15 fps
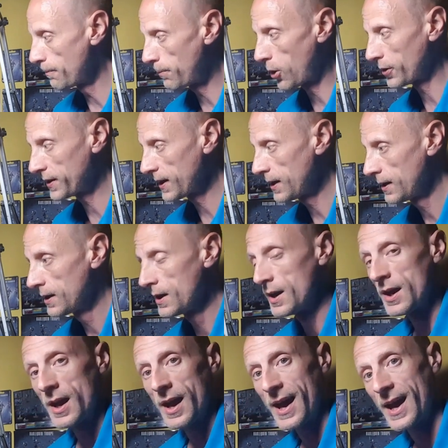Body,
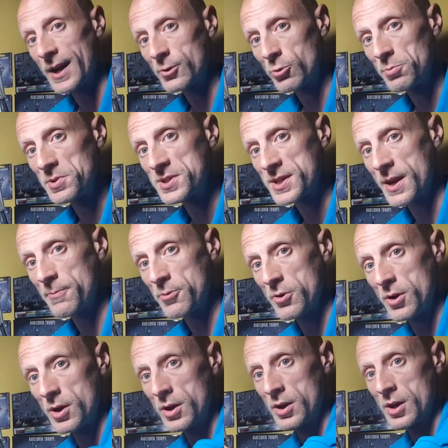head will be
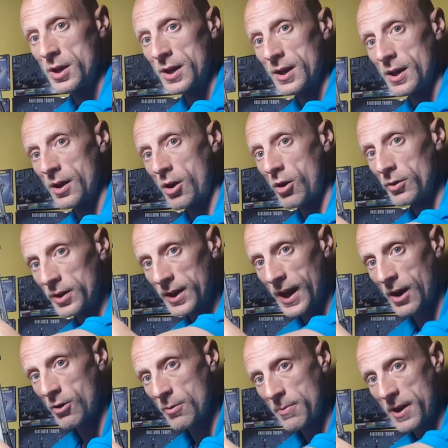separate. All the
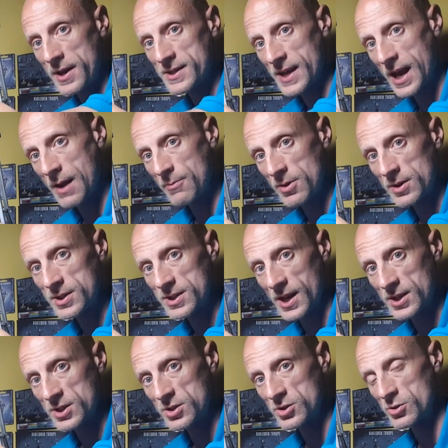carapace armour
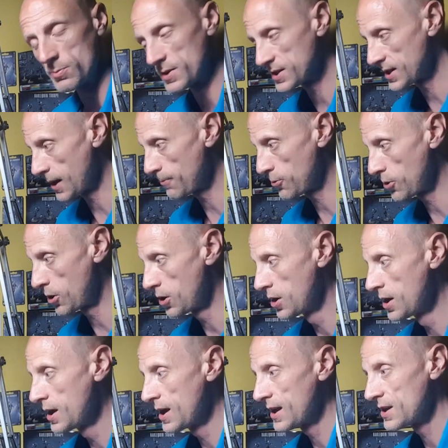sections will be separate.
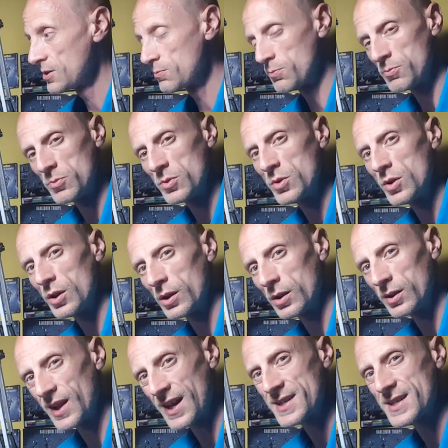
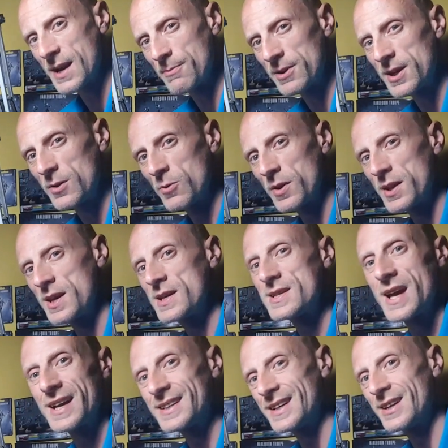Last time I did one of these,
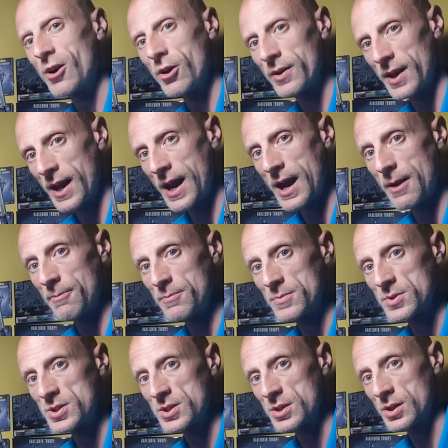I did all the
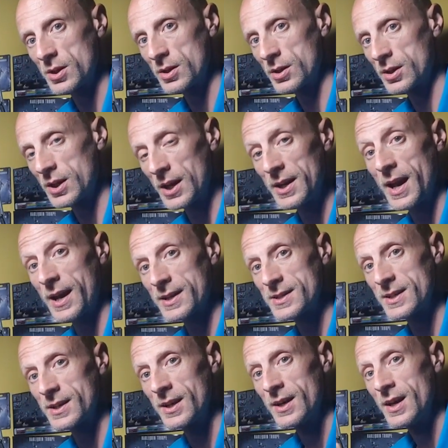arms
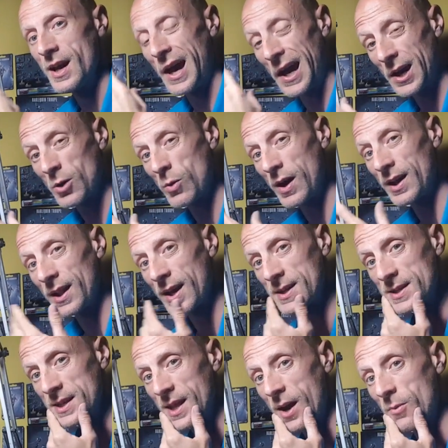connected. I quite
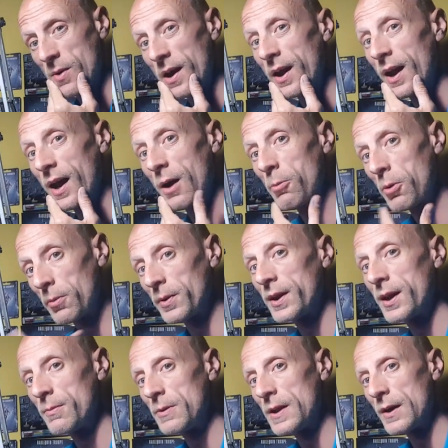liked it that way. I'll probably
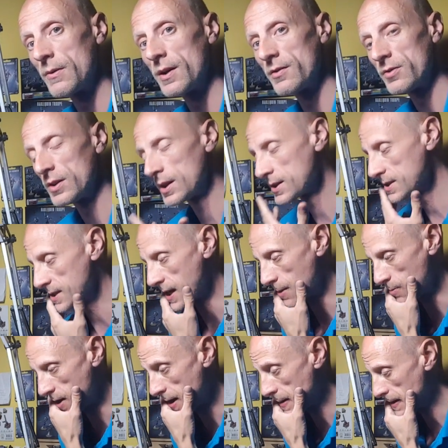keep it that way for this
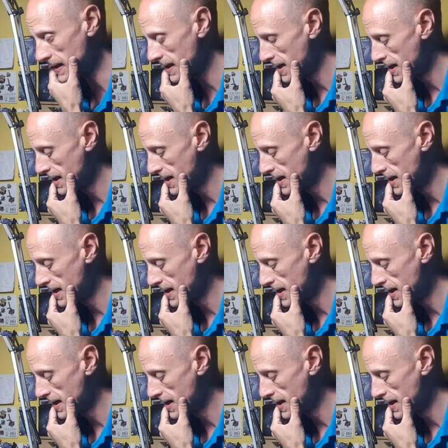time round.